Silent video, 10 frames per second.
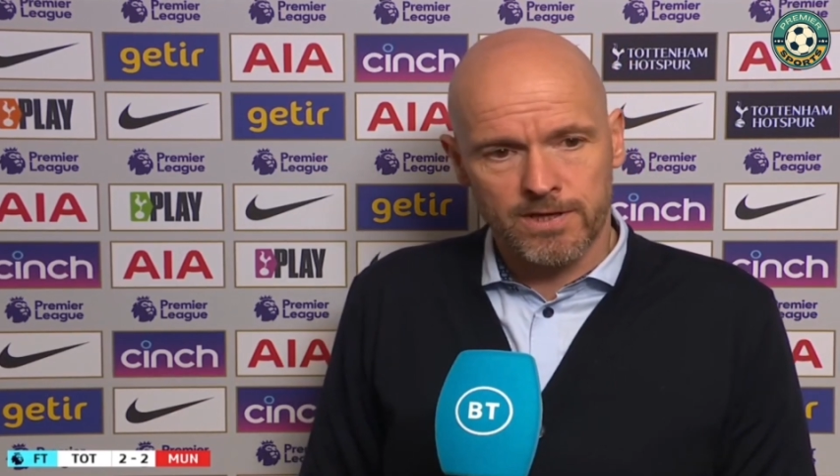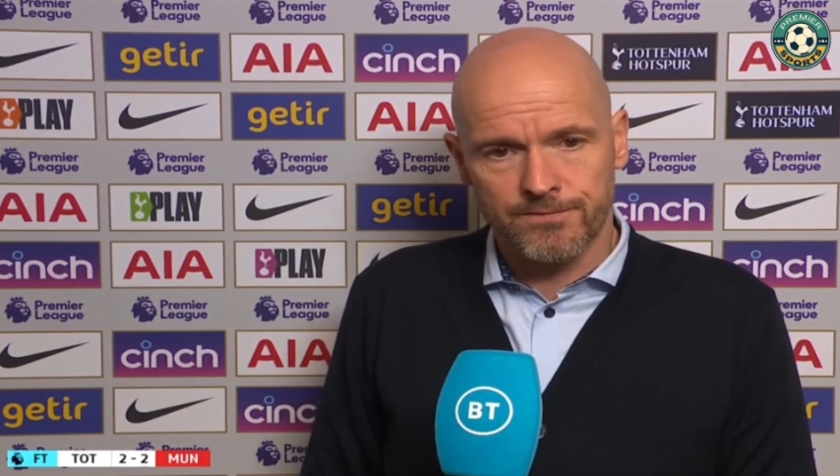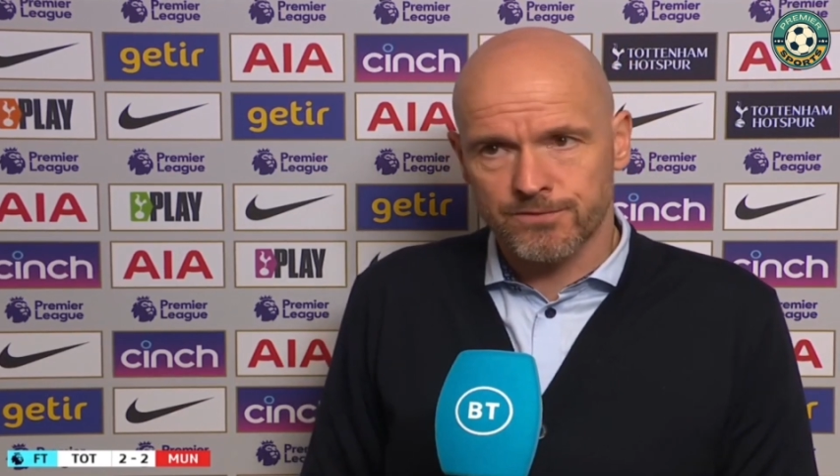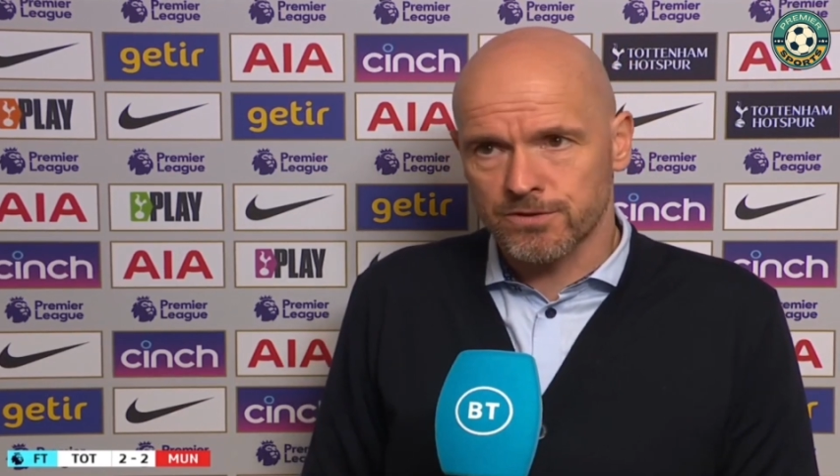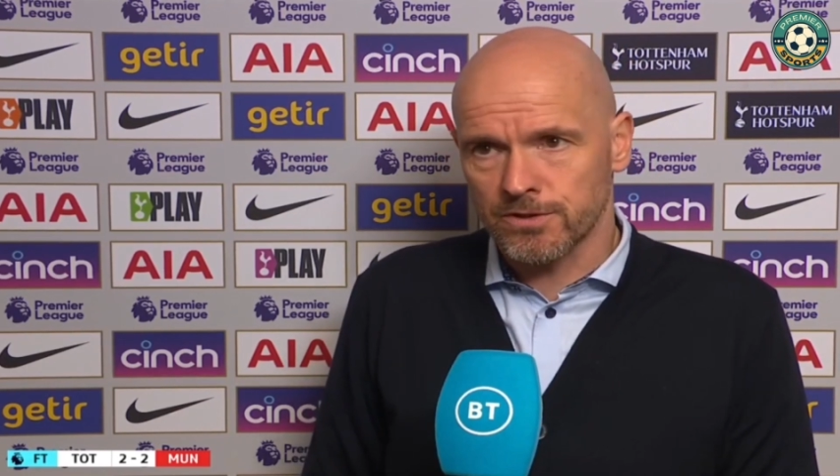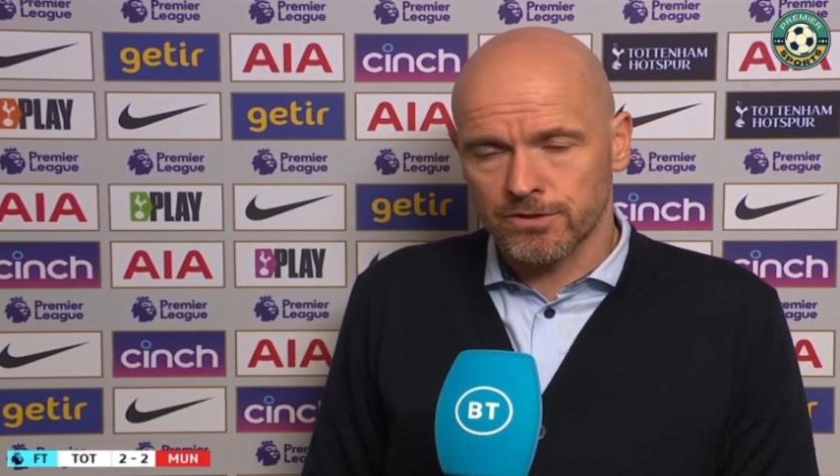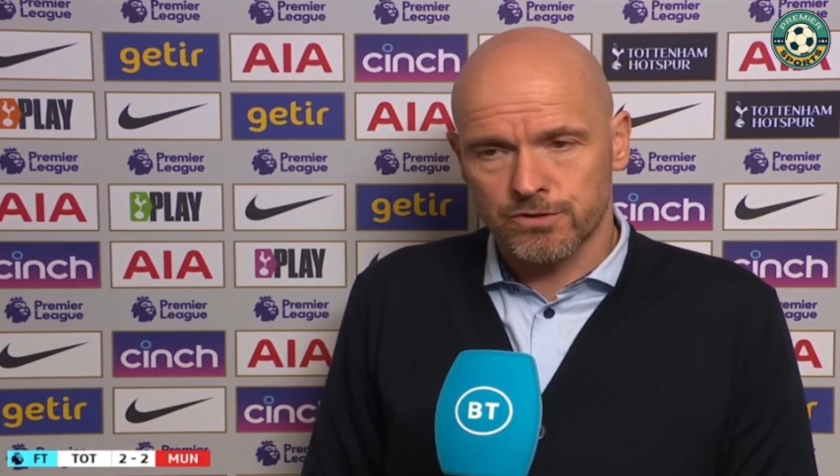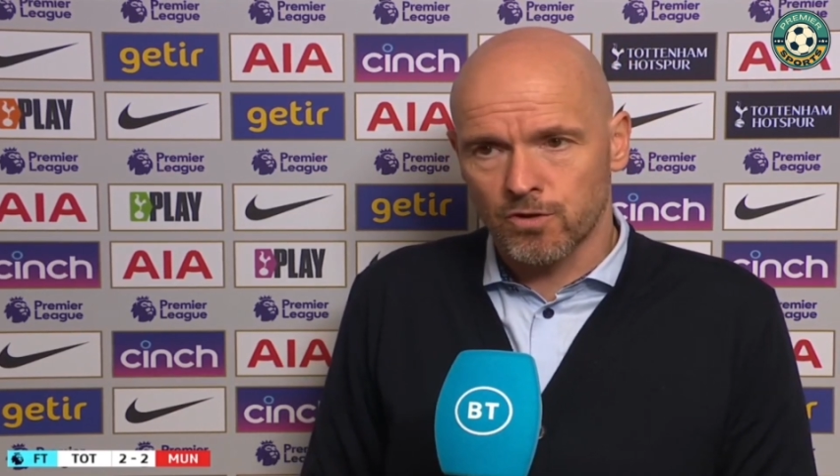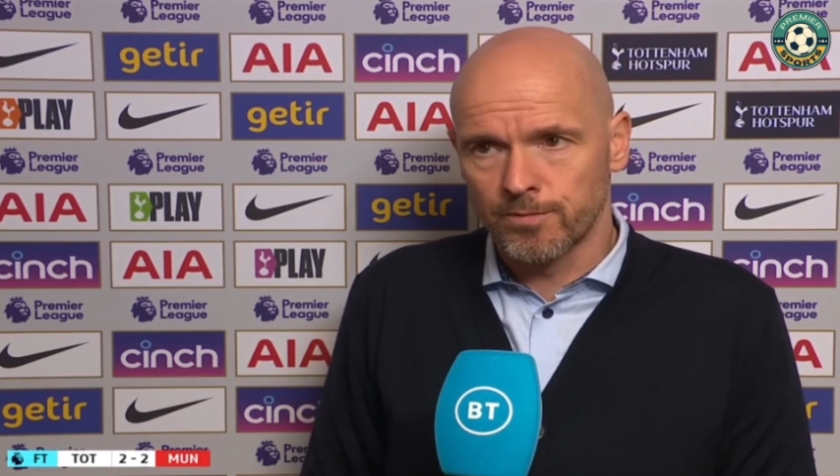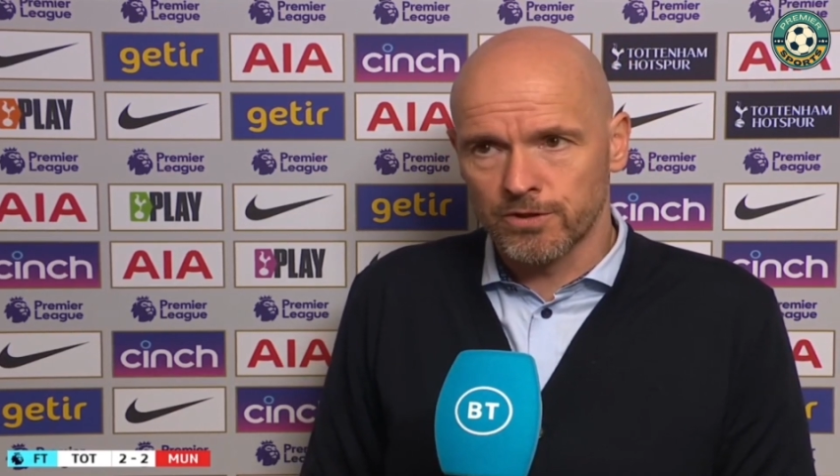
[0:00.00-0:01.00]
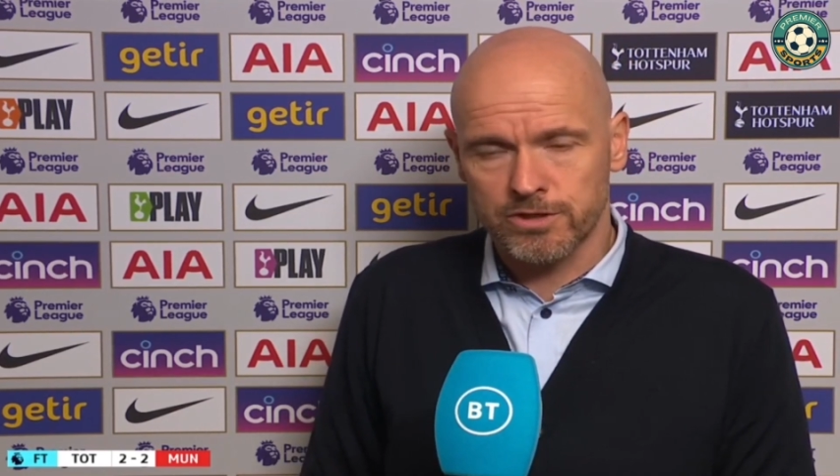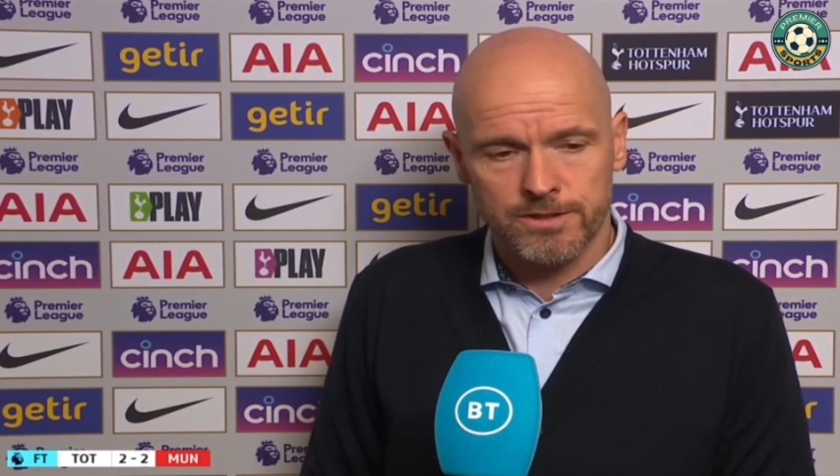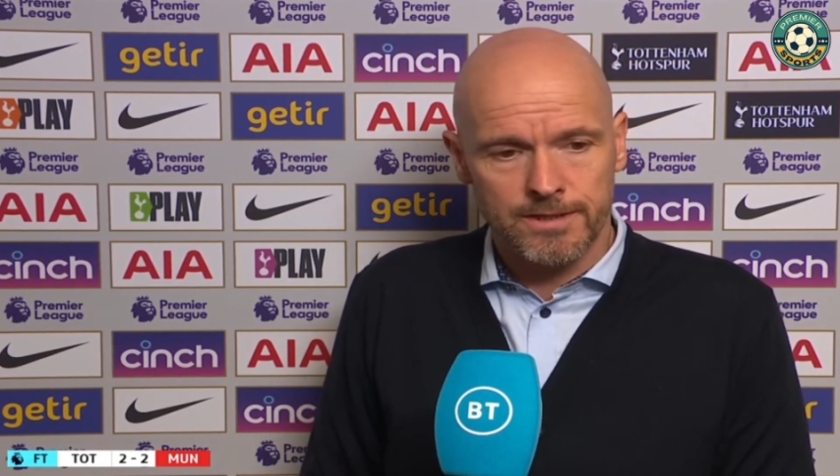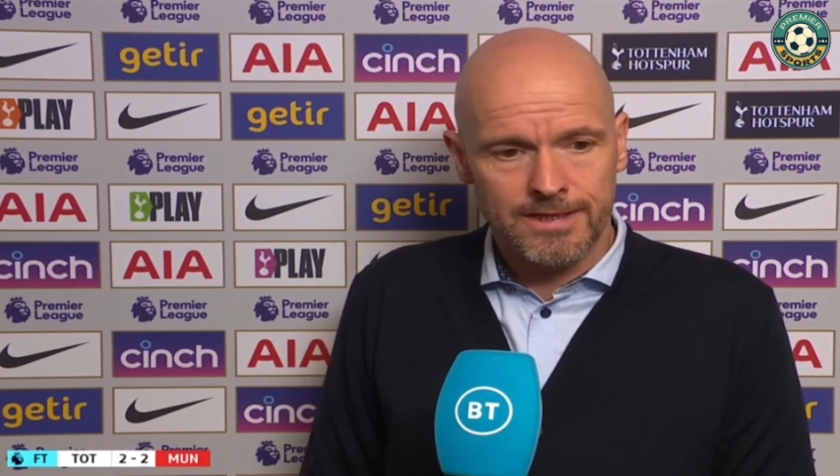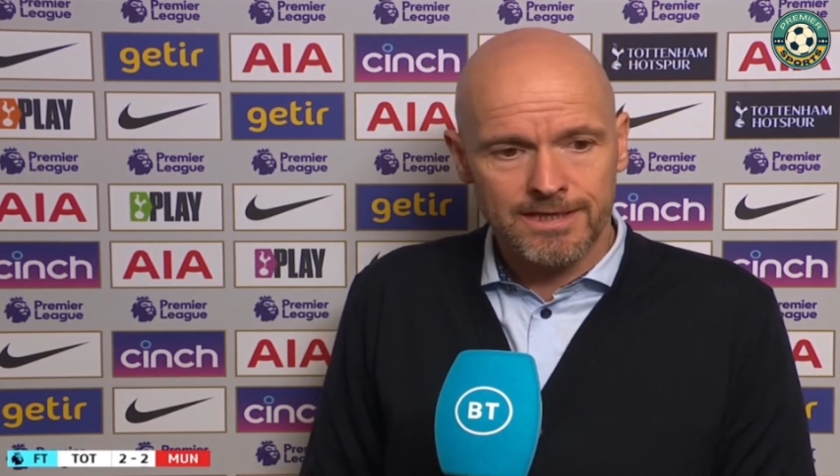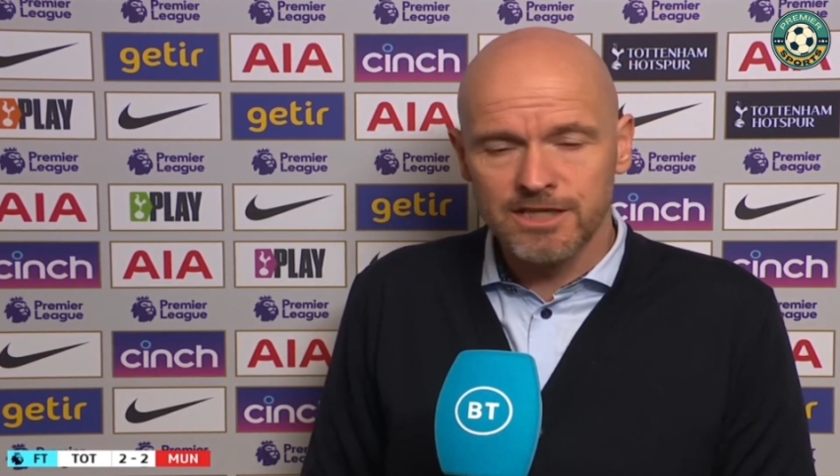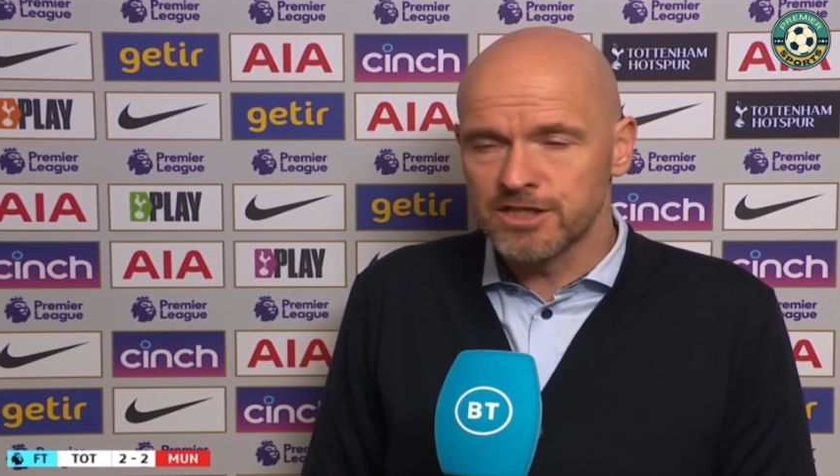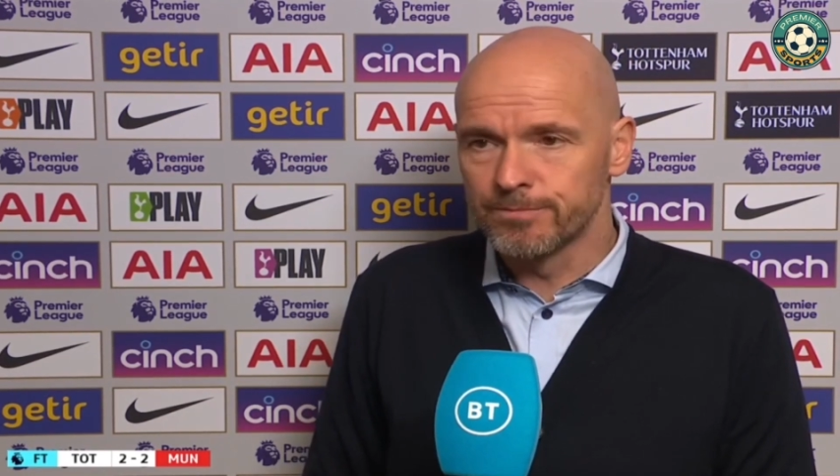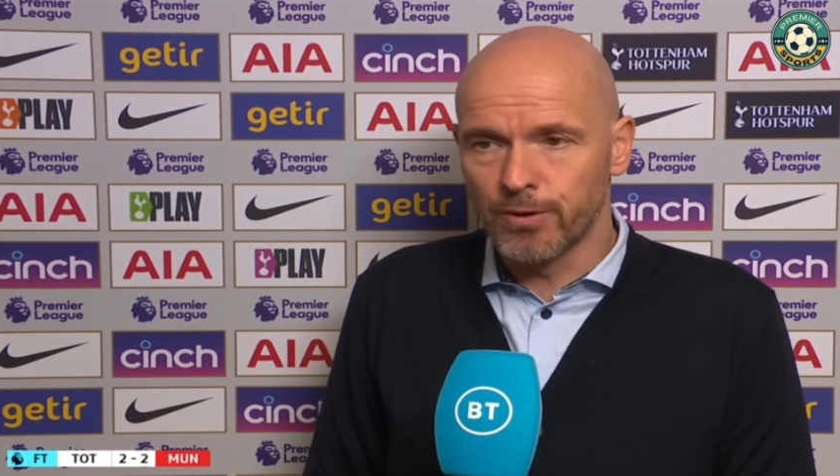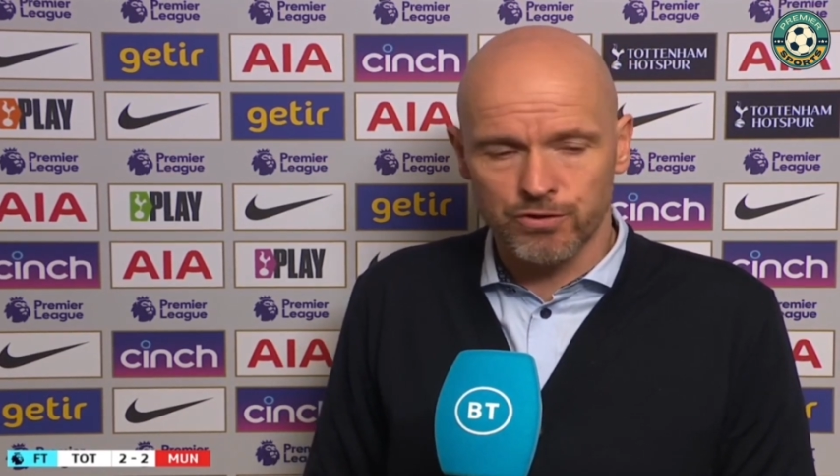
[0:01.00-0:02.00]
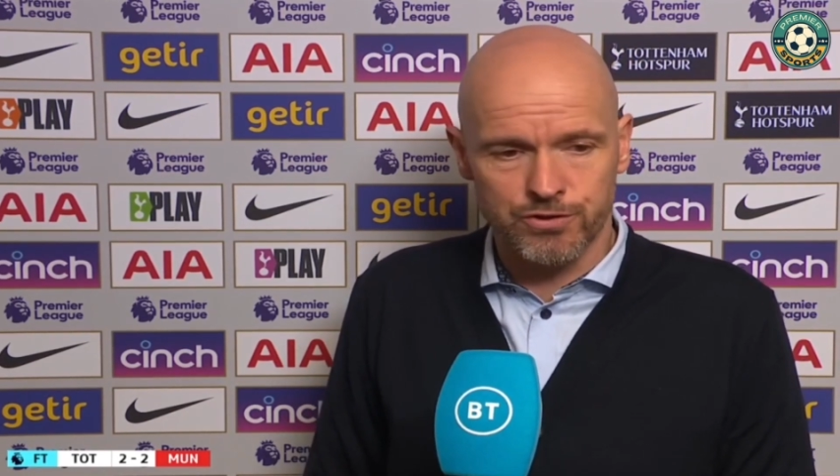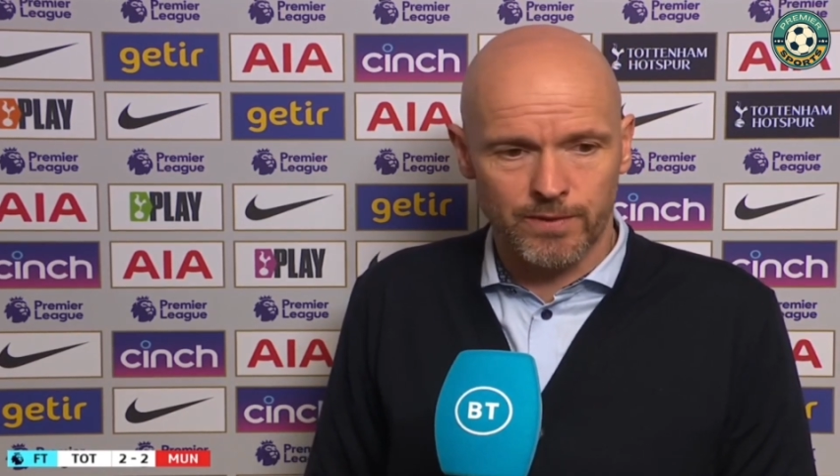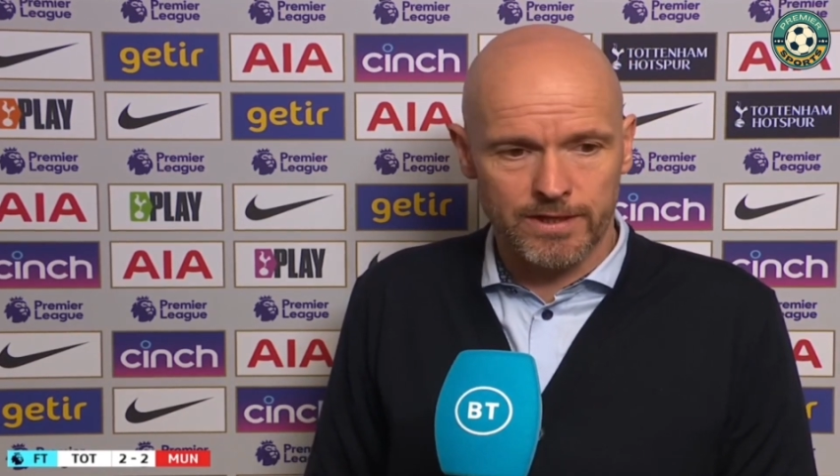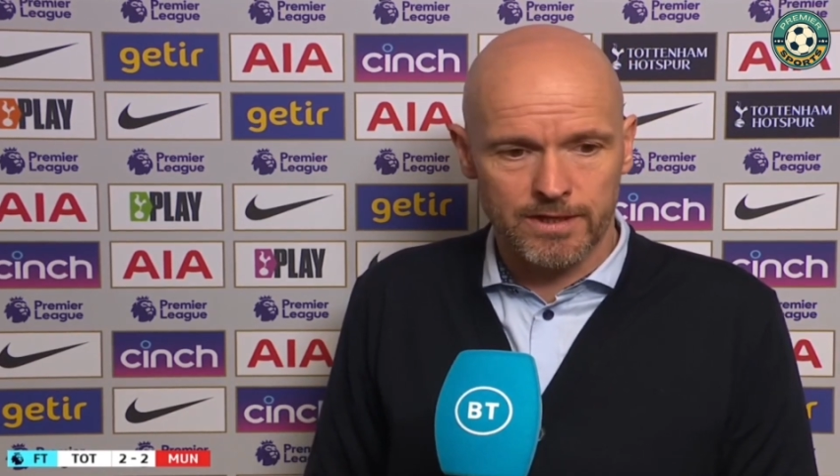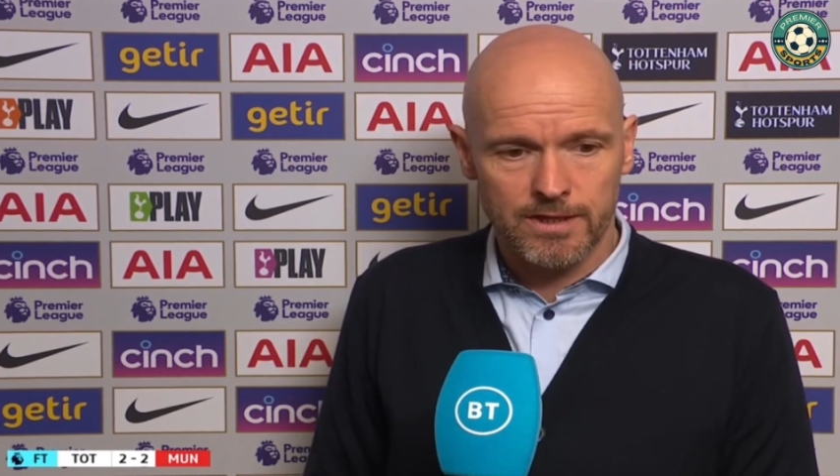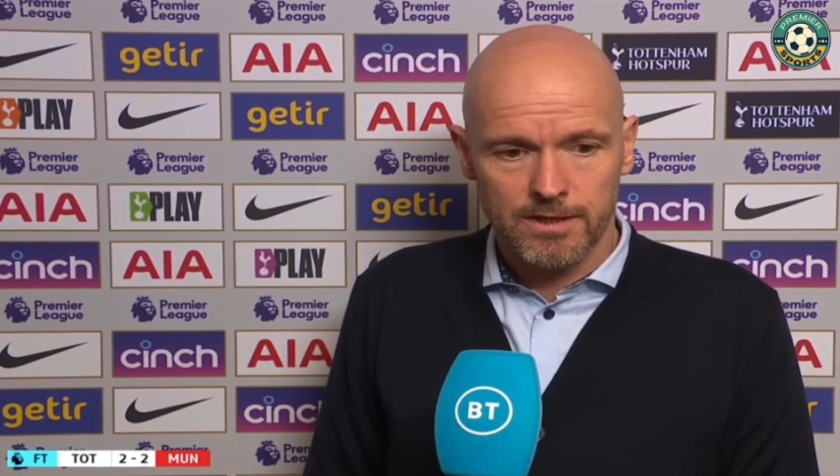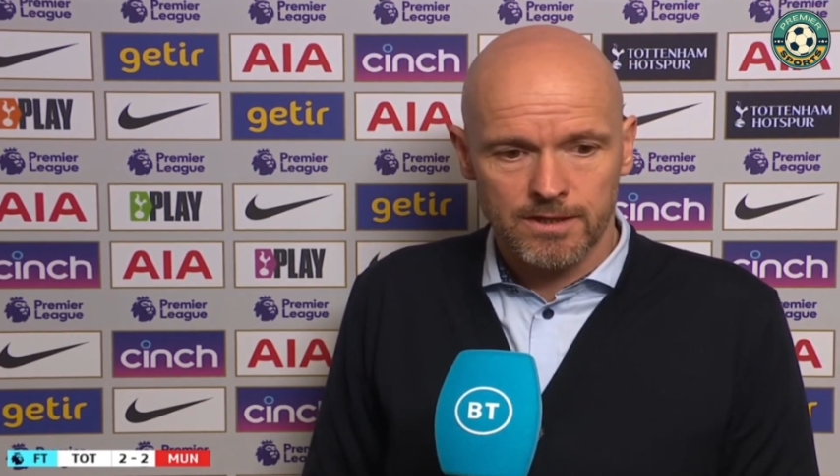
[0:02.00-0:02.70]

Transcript: It gives so much easy balls away.